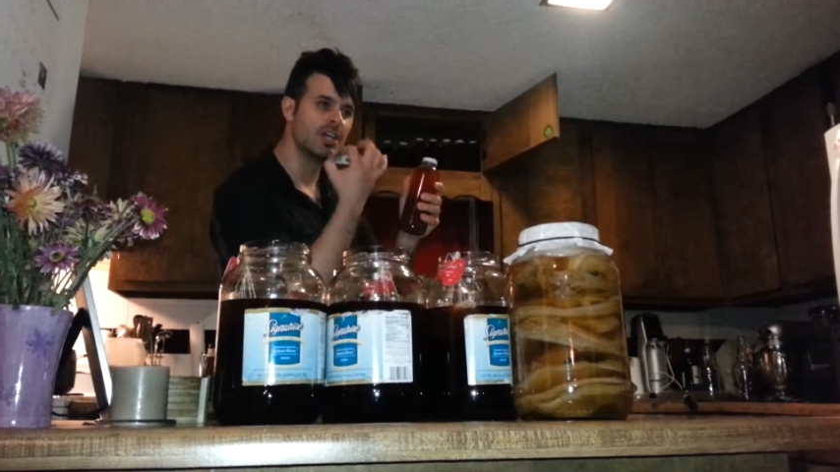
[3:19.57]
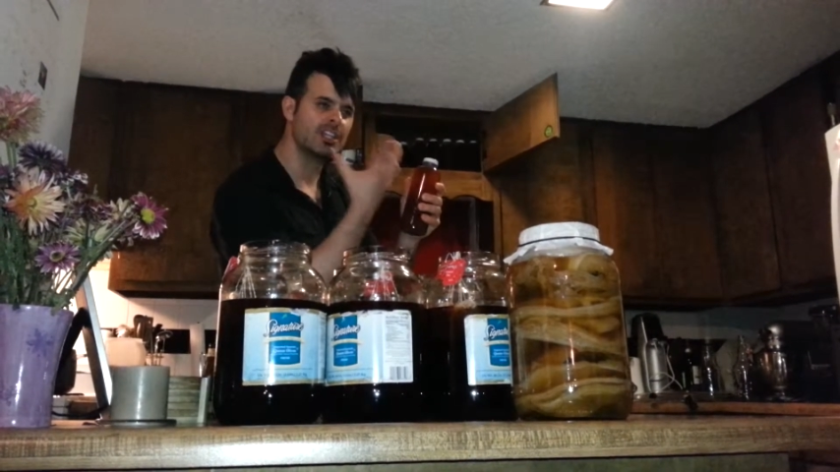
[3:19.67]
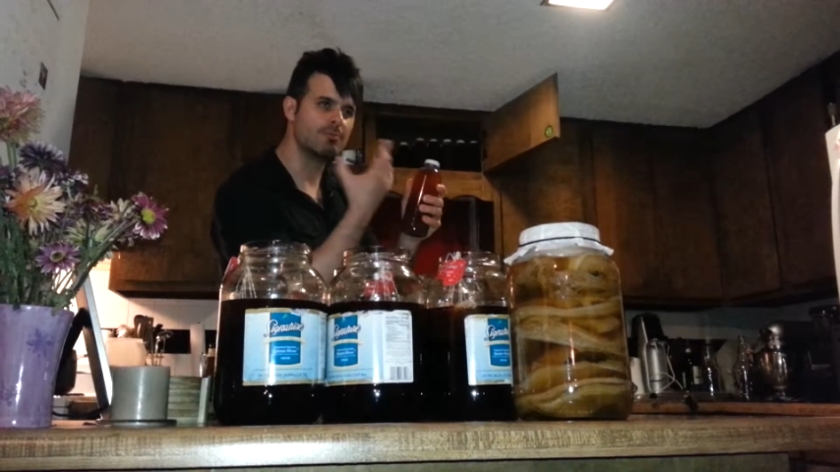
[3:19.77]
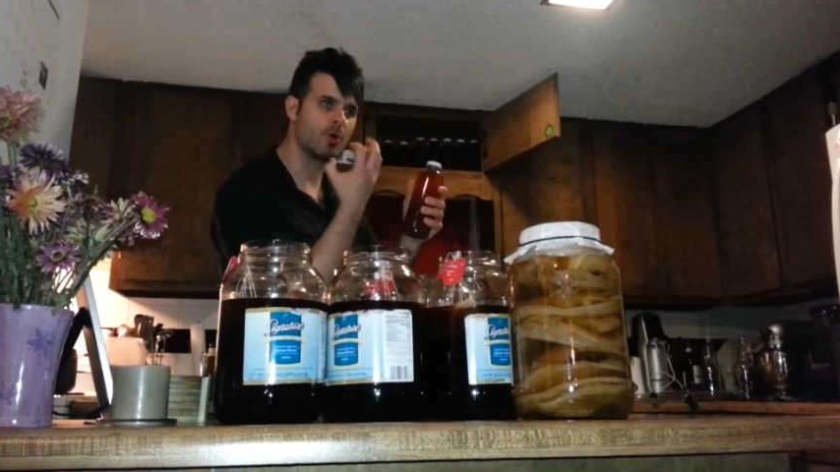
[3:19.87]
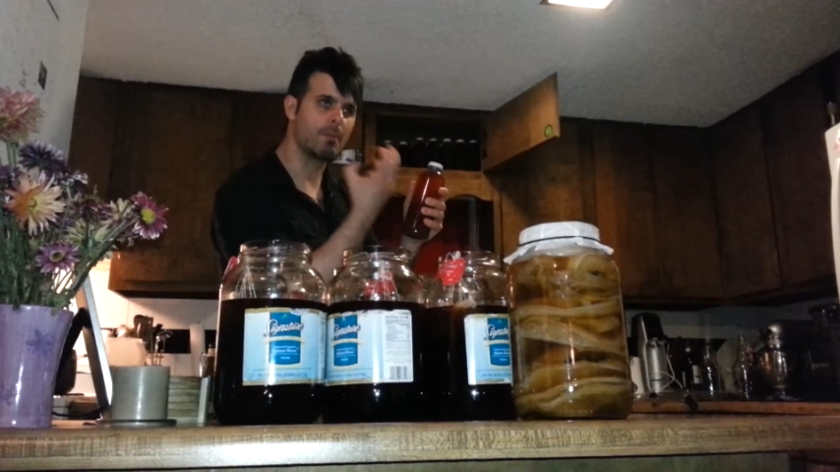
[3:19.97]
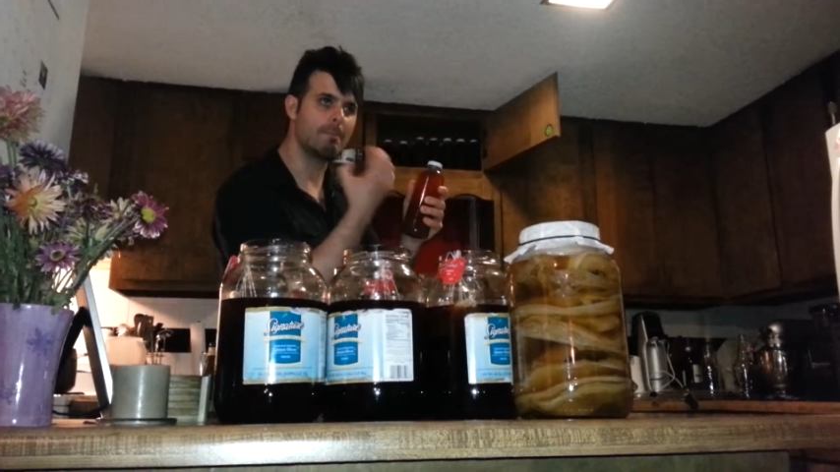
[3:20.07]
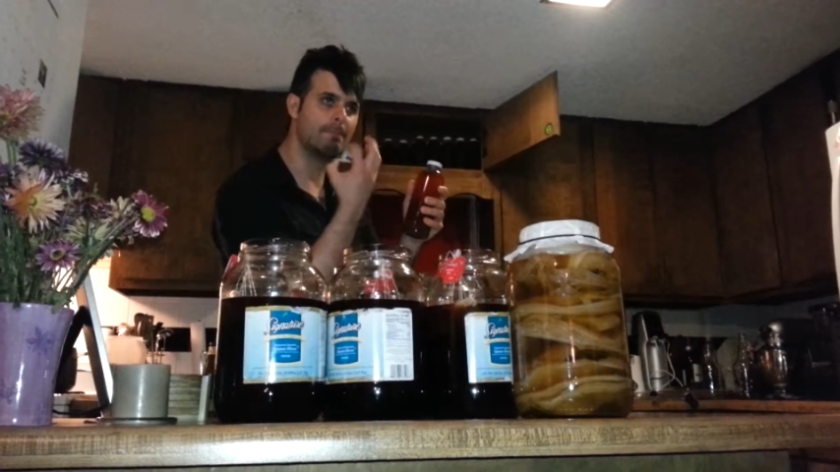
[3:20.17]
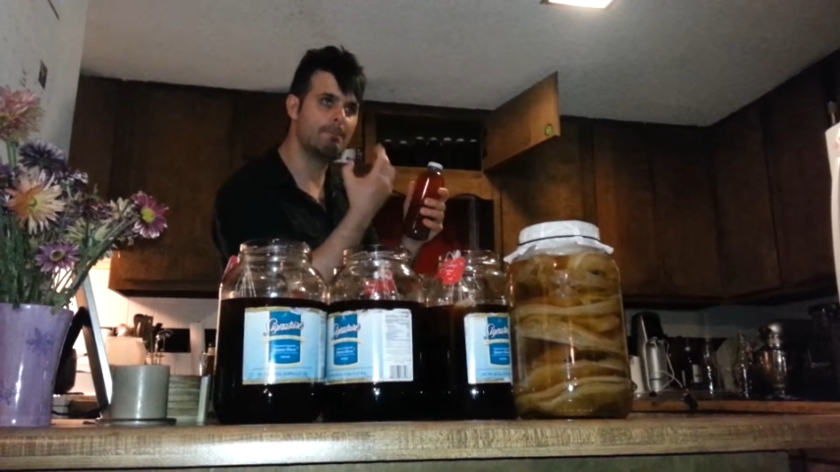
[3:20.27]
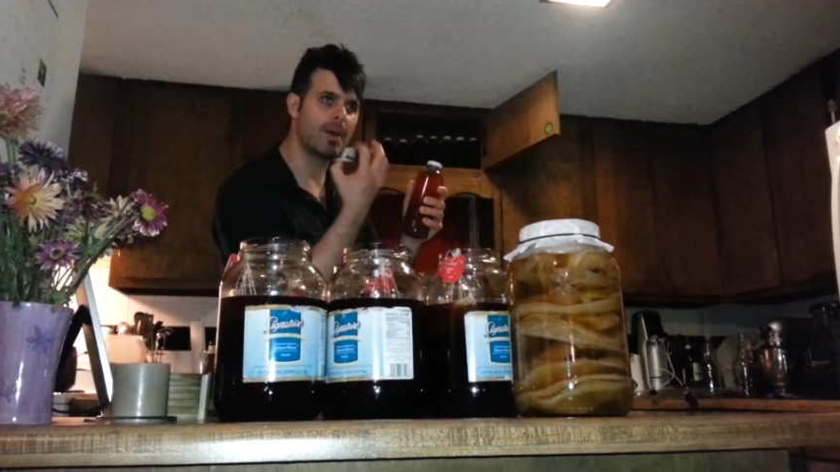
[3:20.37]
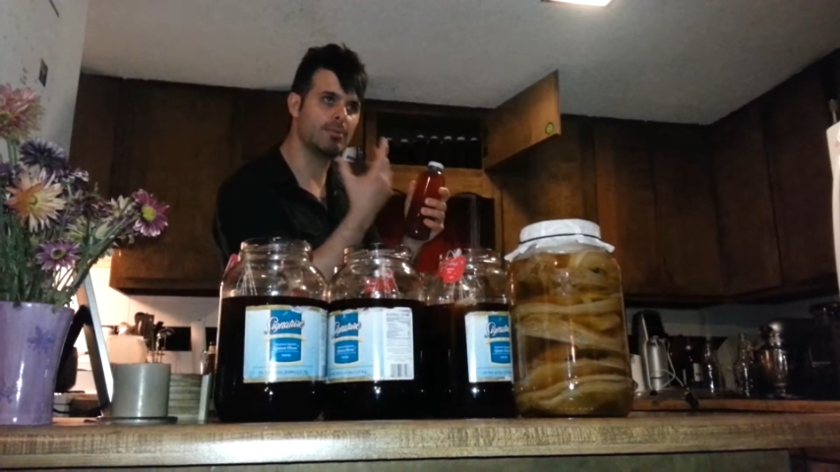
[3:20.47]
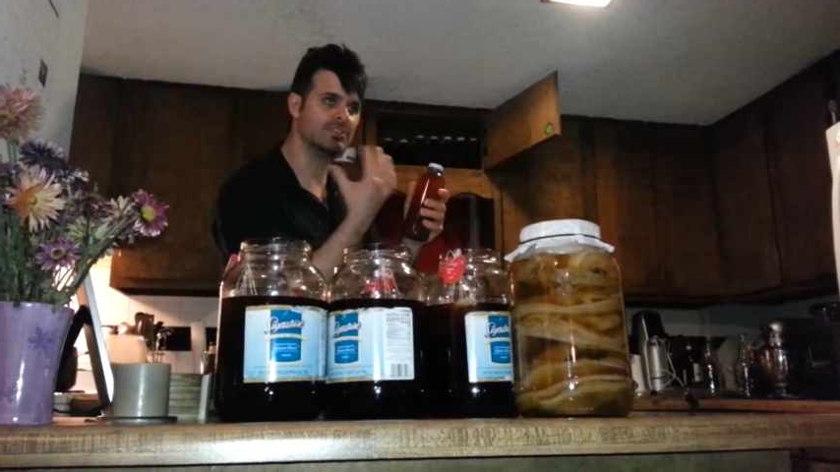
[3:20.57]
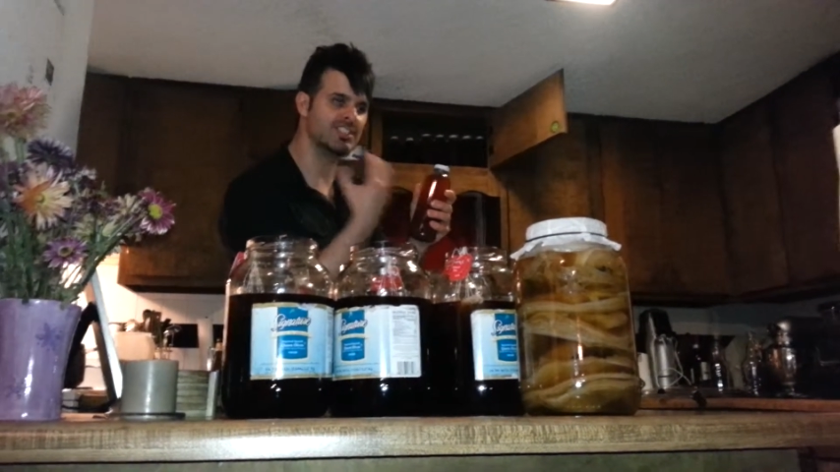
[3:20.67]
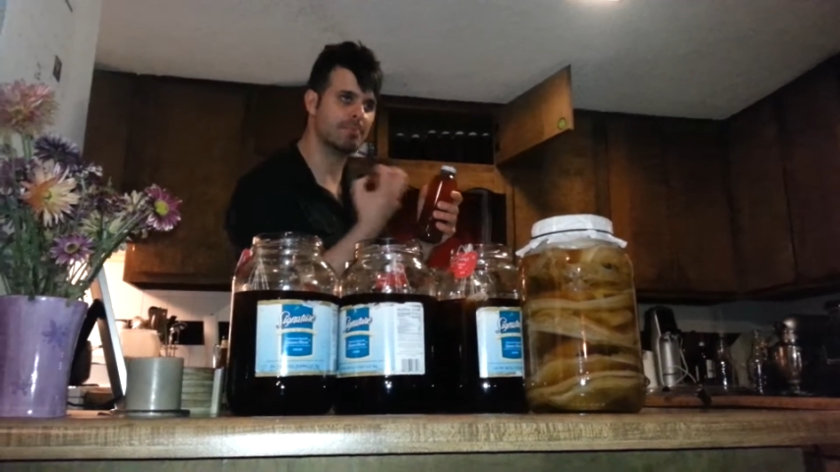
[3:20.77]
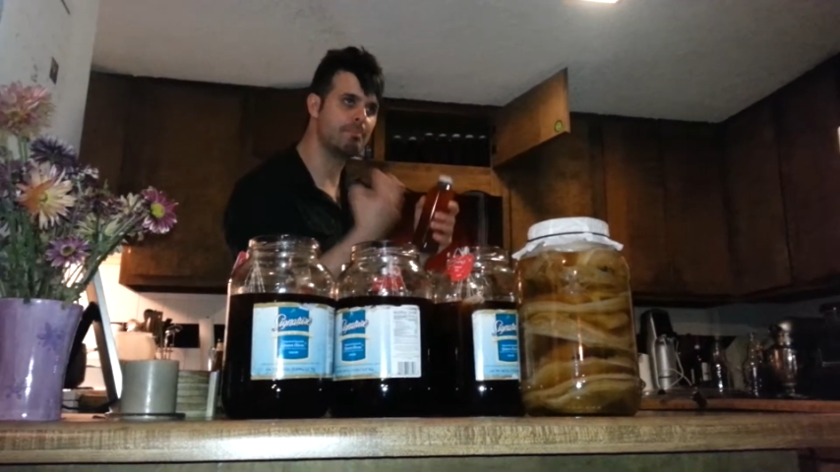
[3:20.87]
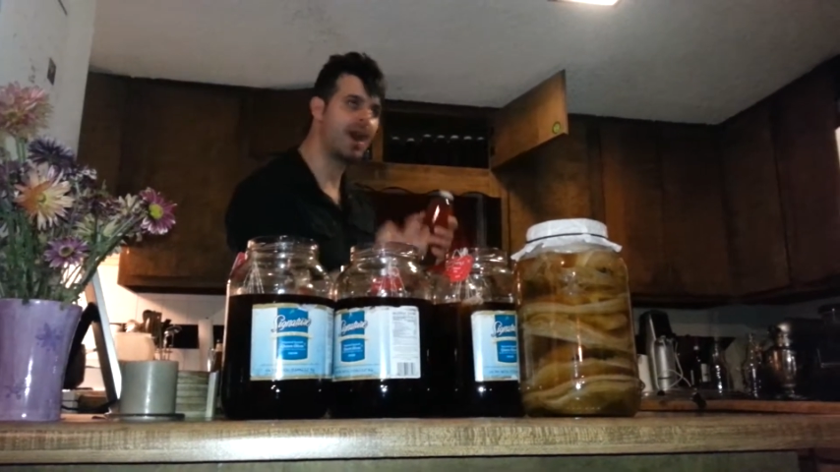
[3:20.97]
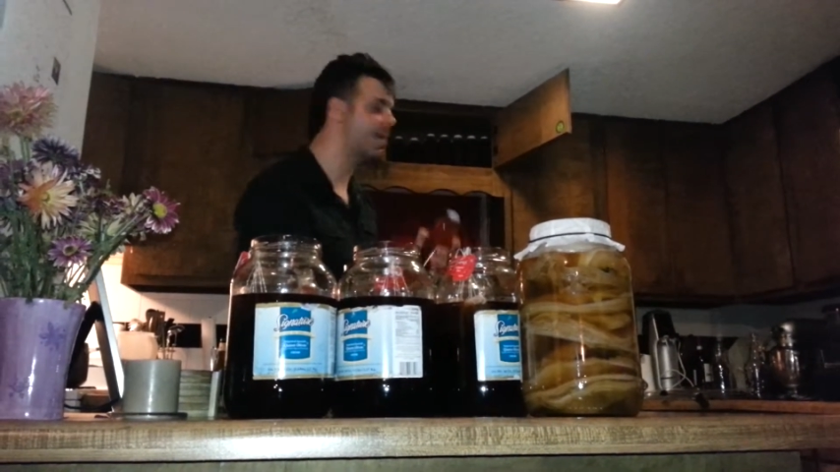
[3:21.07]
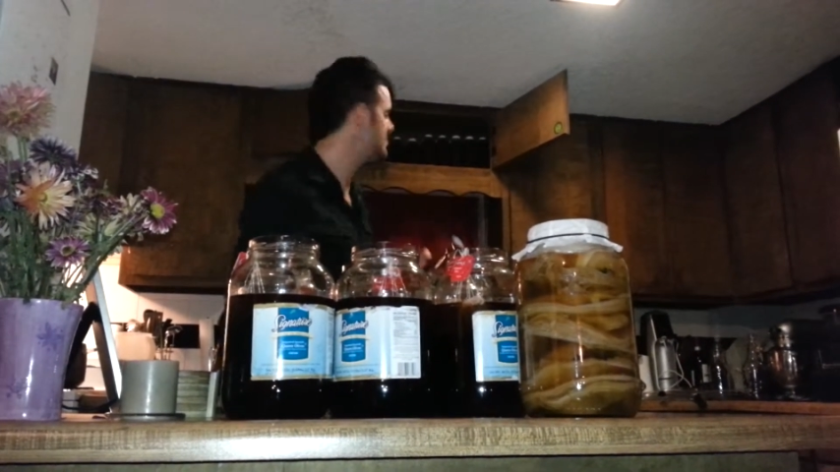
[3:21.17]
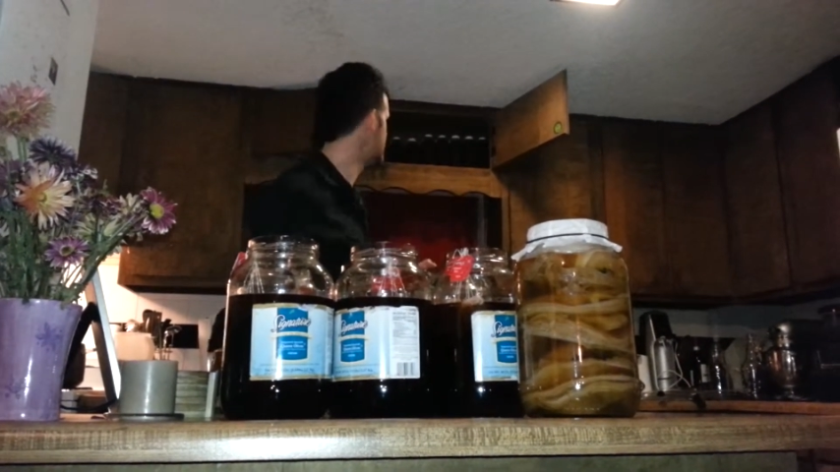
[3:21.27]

the more bubbles and pops